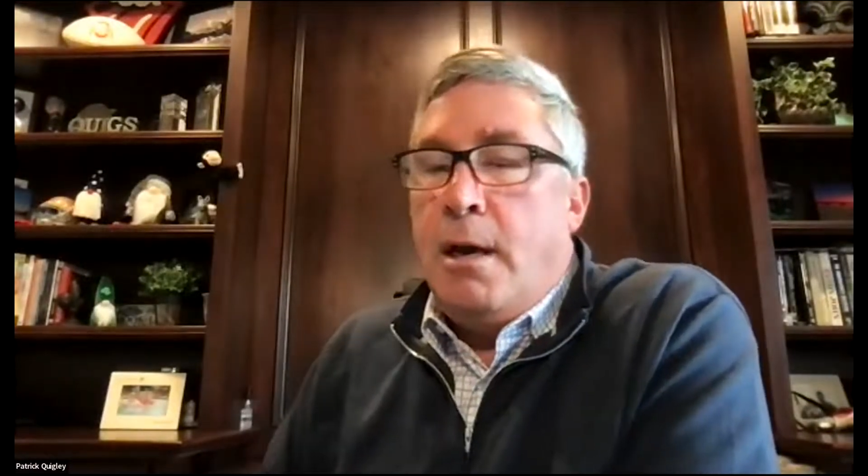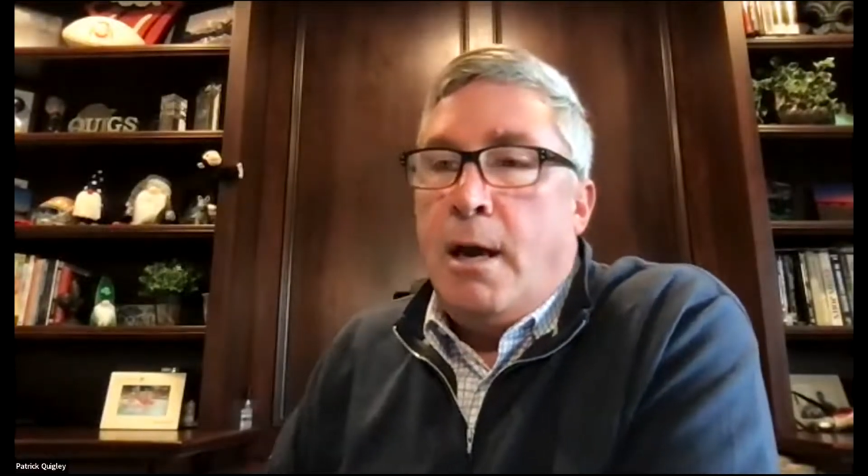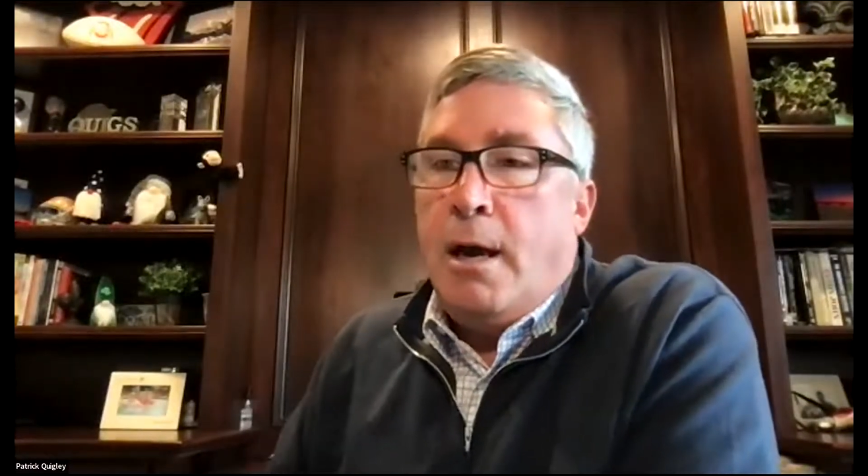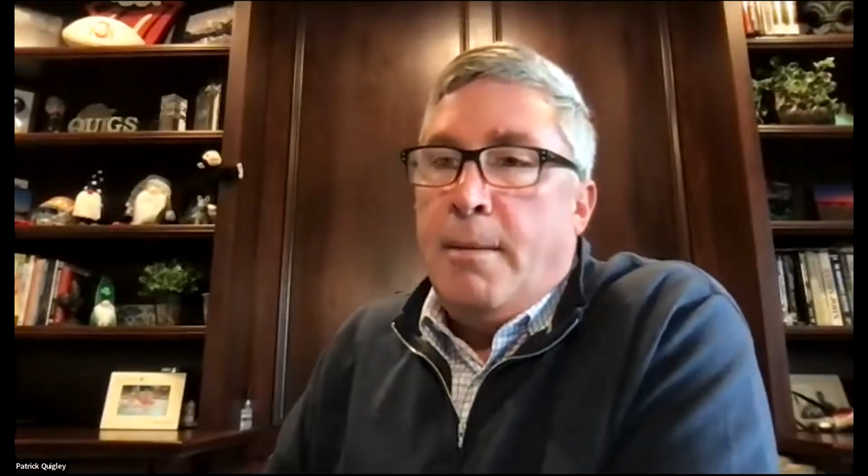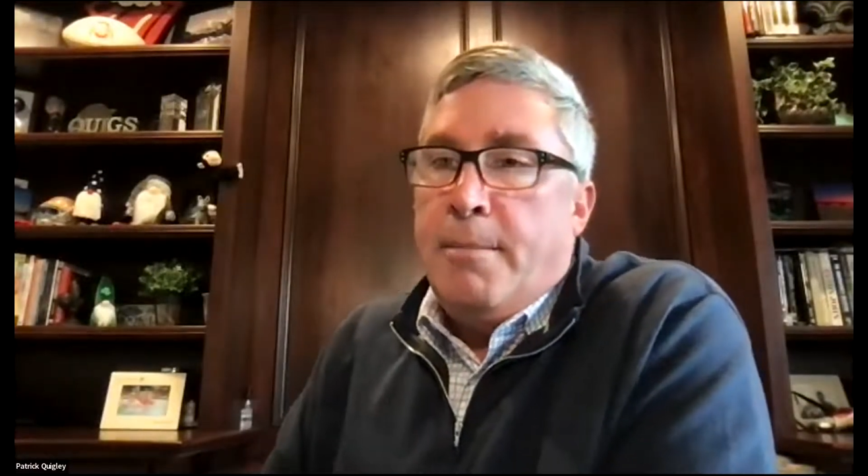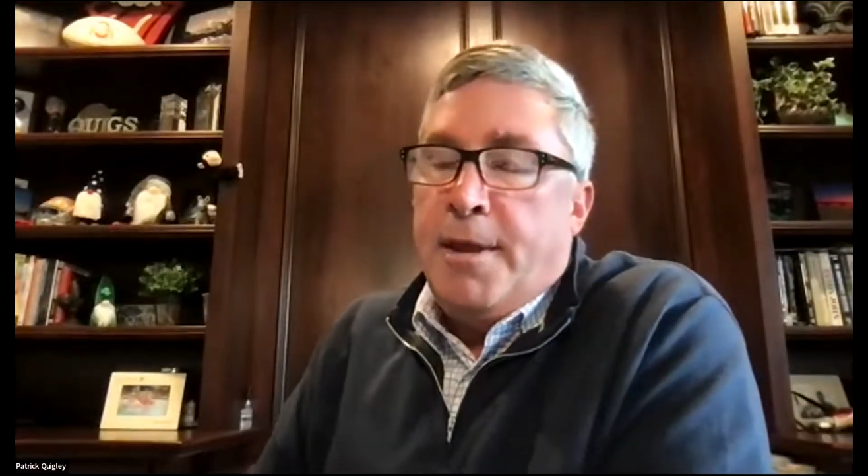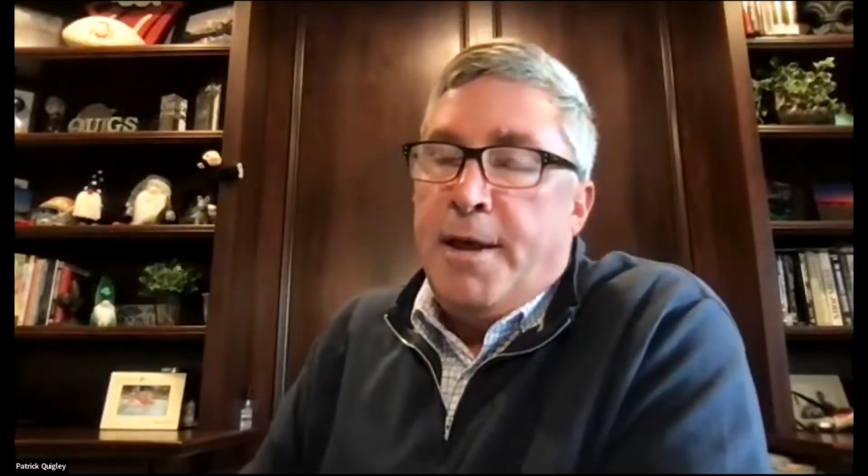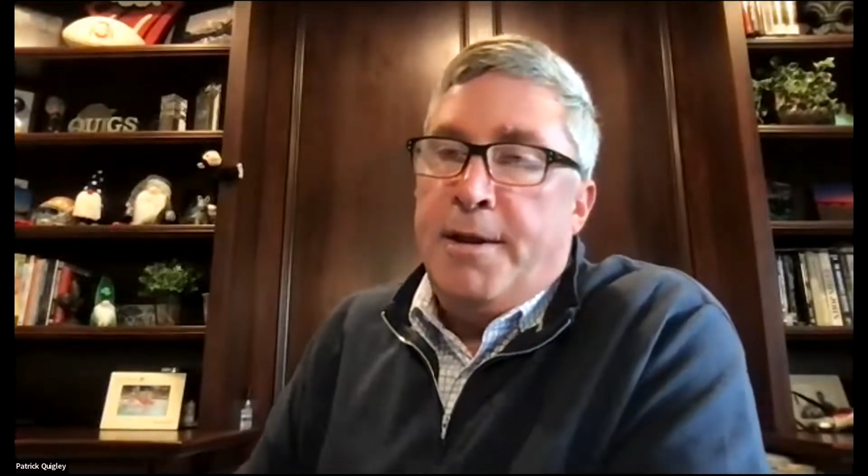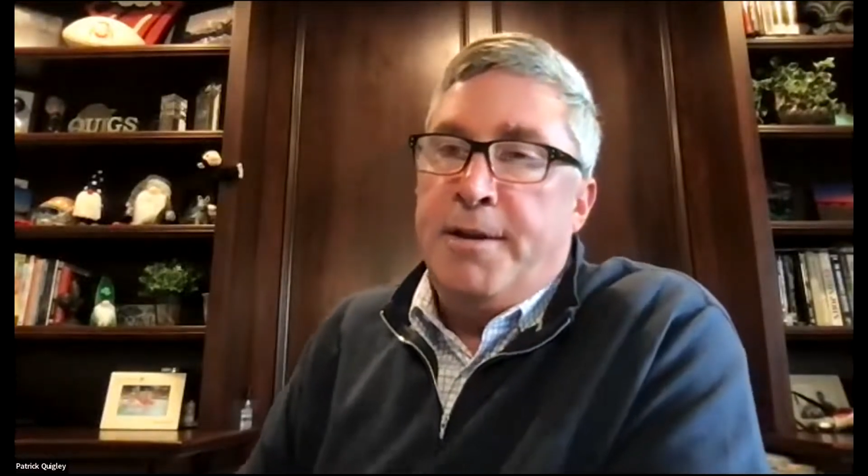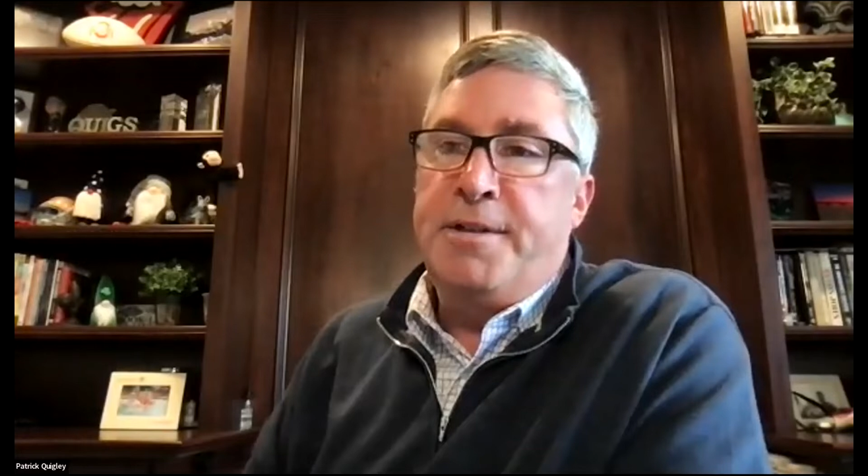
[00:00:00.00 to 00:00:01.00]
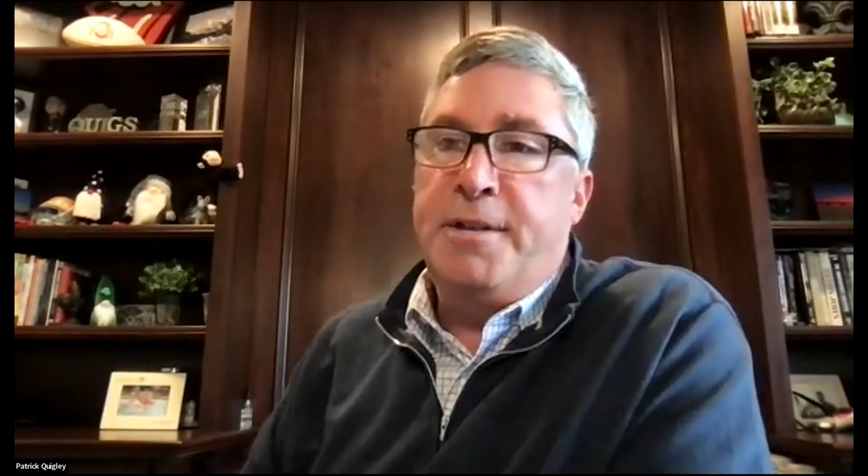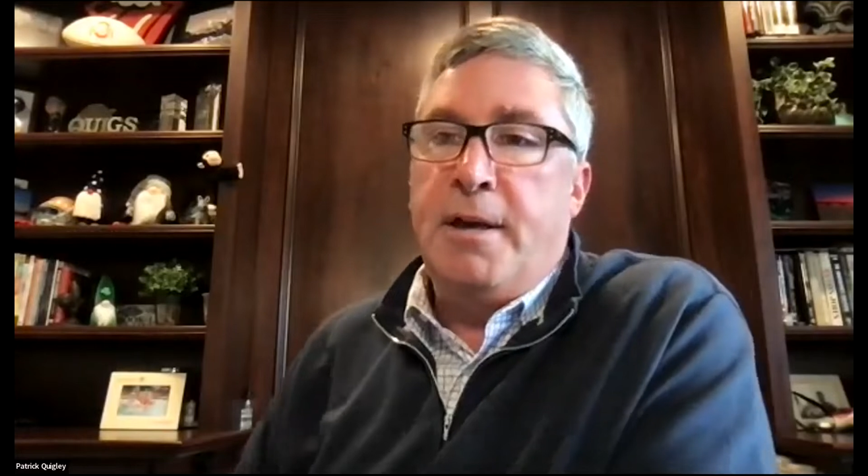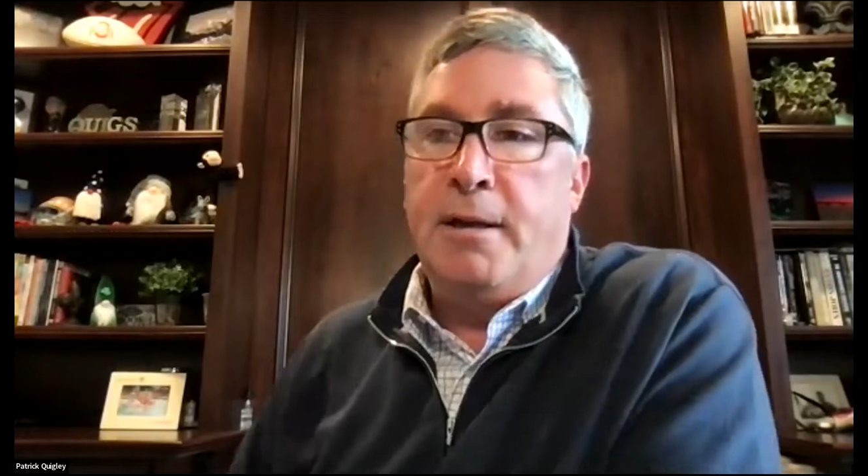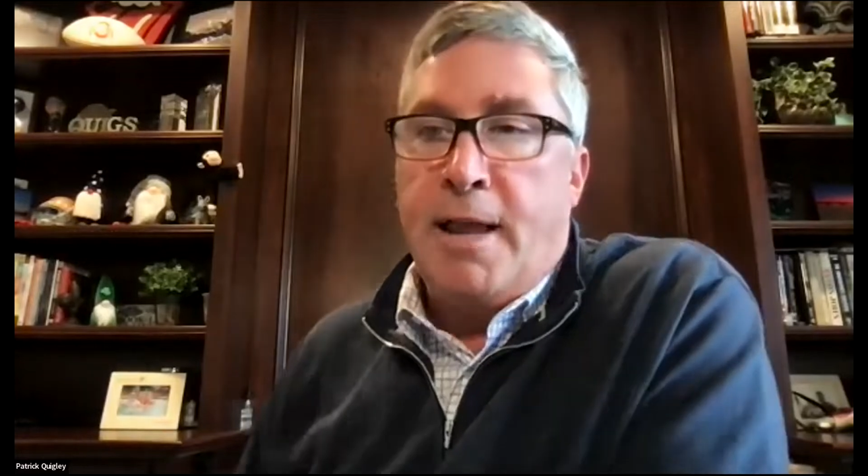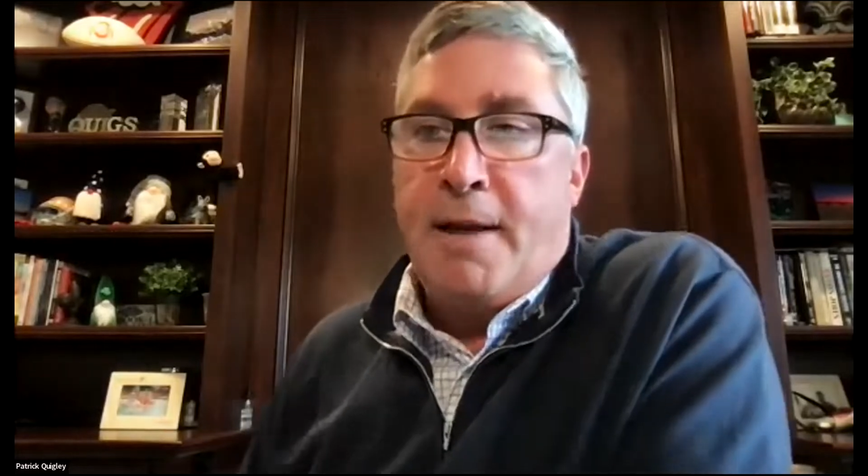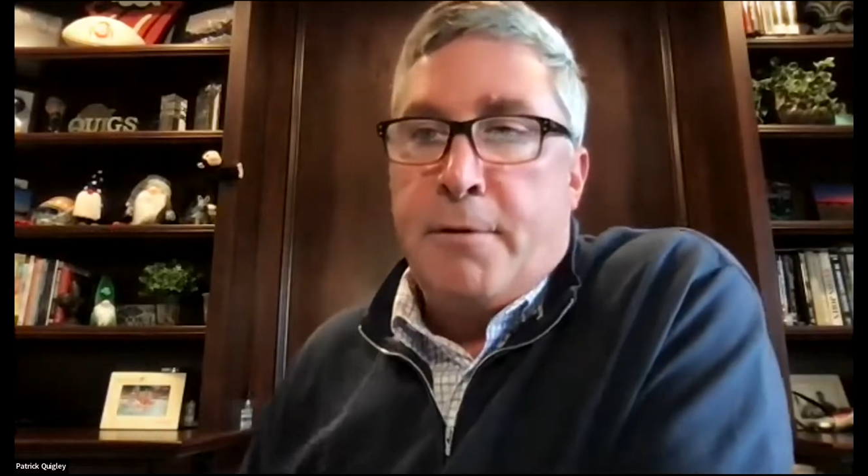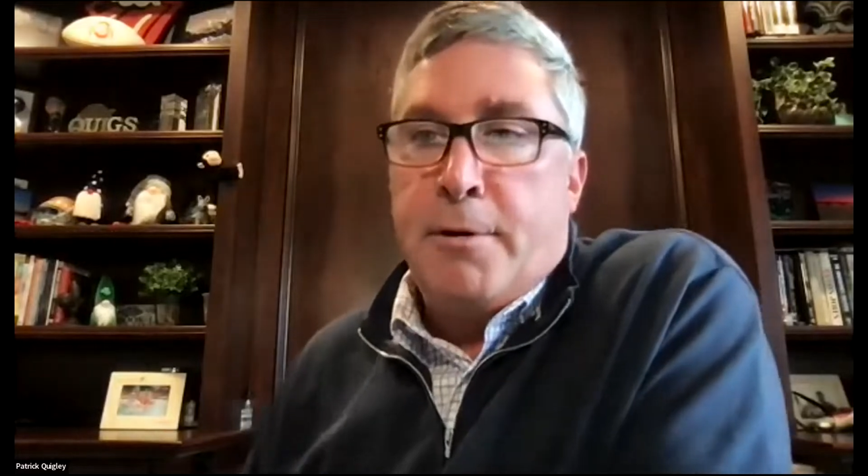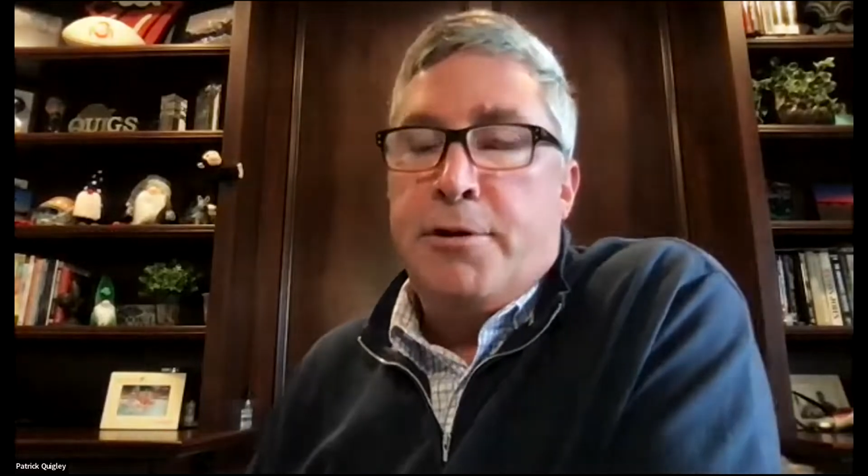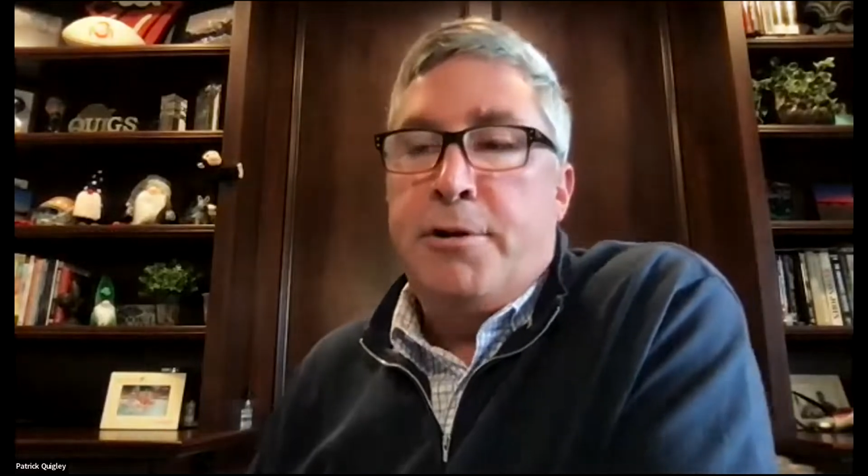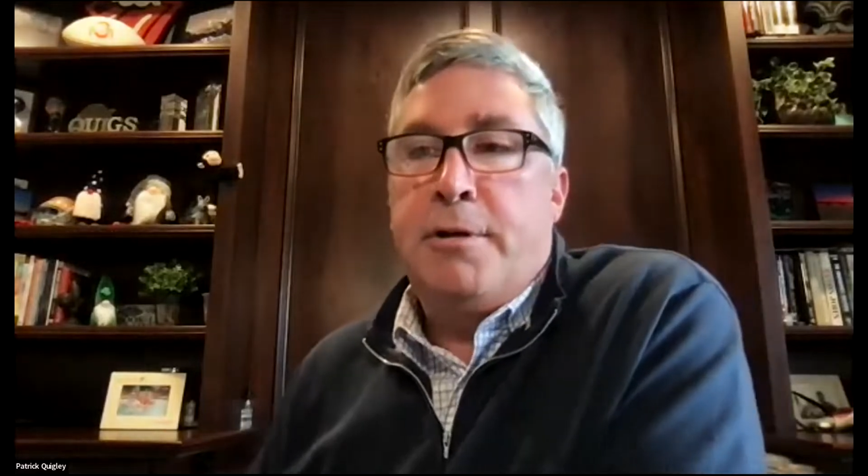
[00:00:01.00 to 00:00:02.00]
that is
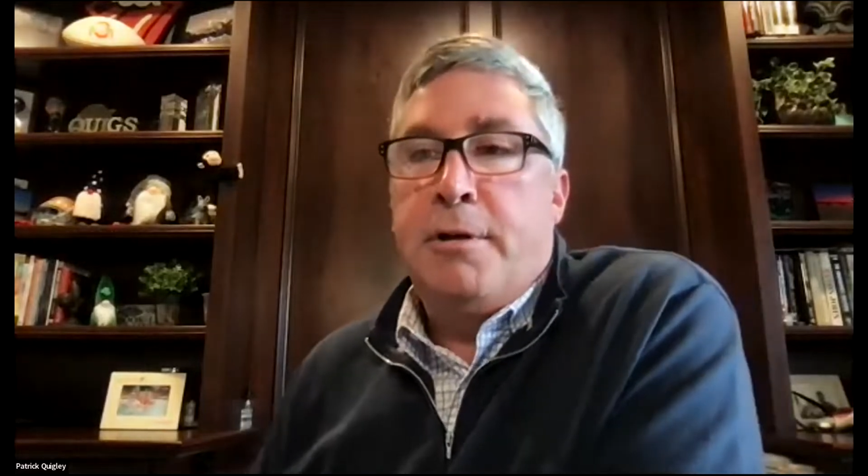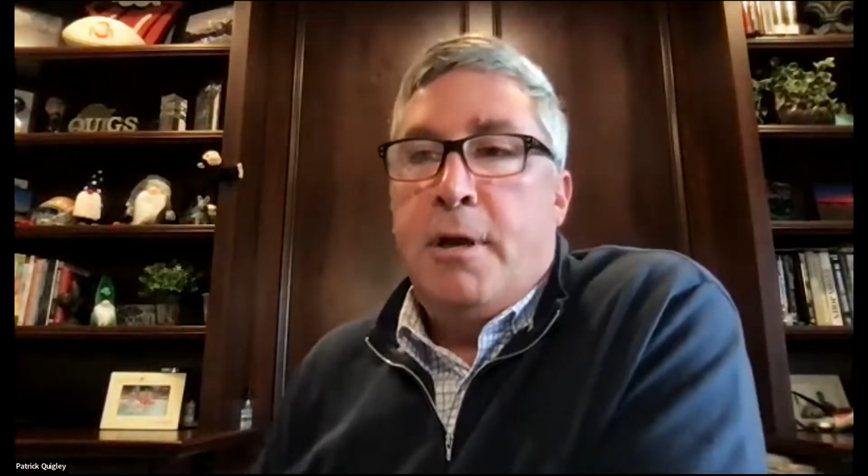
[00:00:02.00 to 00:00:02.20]
leveraged,